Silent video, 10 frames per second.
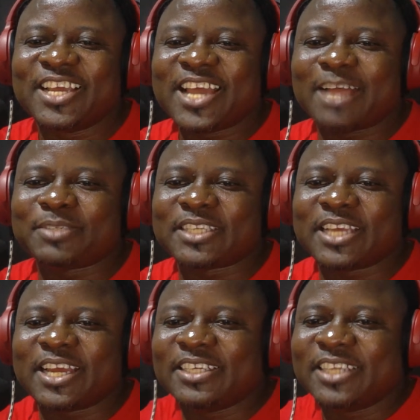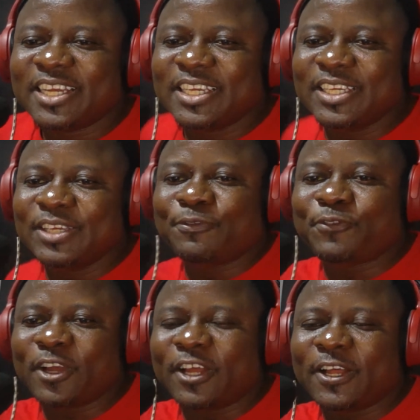I'm scared if
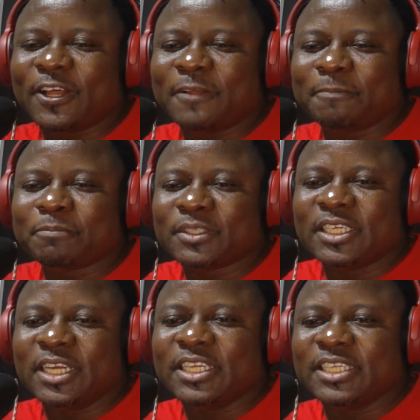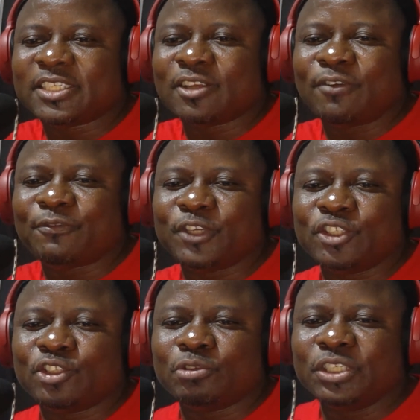the list of
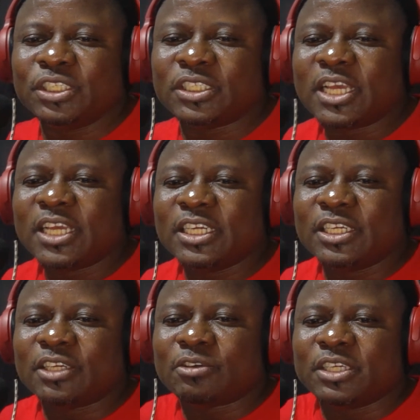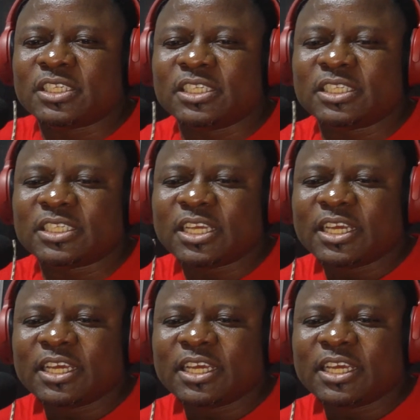injuries increases